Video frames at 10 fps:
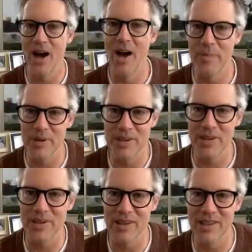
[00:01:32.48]

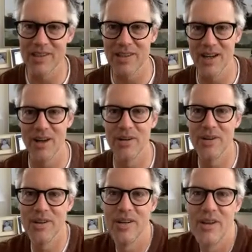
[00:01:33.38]
opportunities,
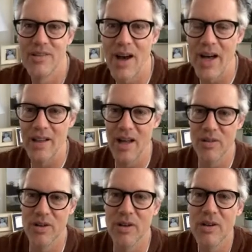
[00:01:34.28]
high
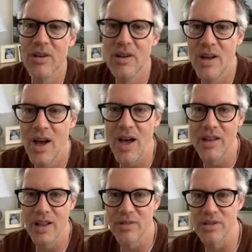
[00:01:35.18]
level
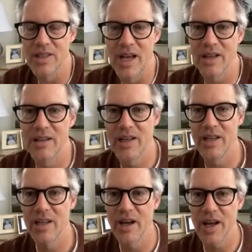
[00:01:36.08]
cycling at a
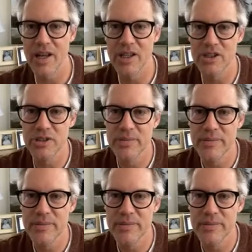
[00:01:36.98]
young age.